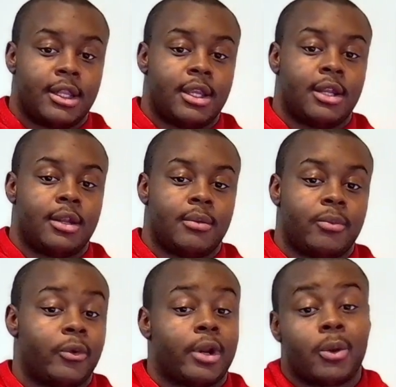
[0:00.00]
And
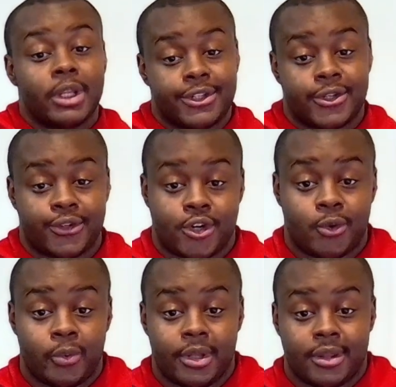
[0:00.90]
what I really should have
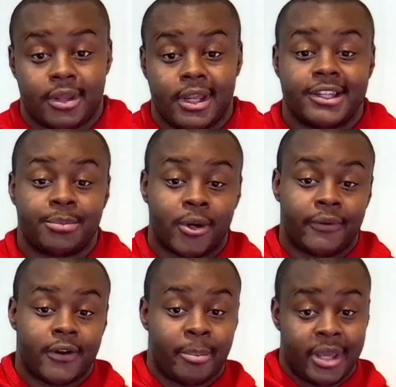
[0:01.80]
started with is your
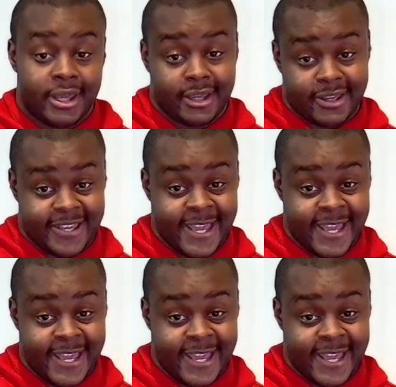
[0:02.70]
profile pic.